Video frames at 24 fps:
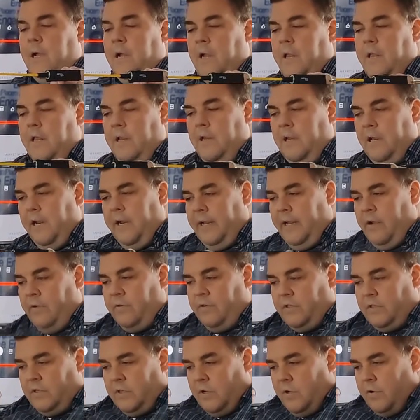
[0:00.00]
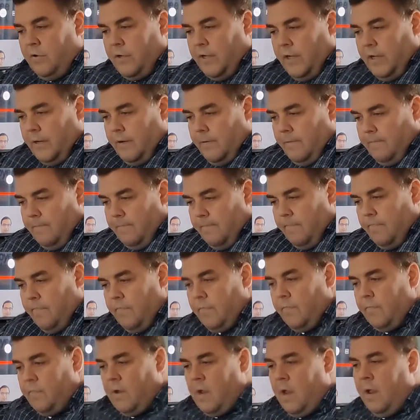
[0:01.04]
and then letting out slowly
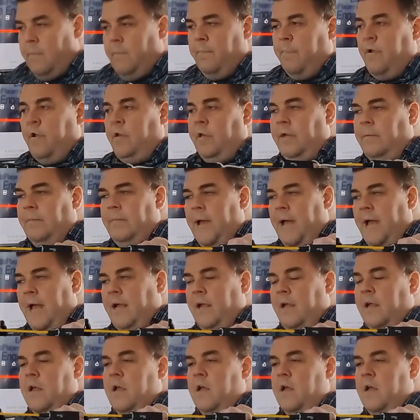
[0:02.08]
and pulling back.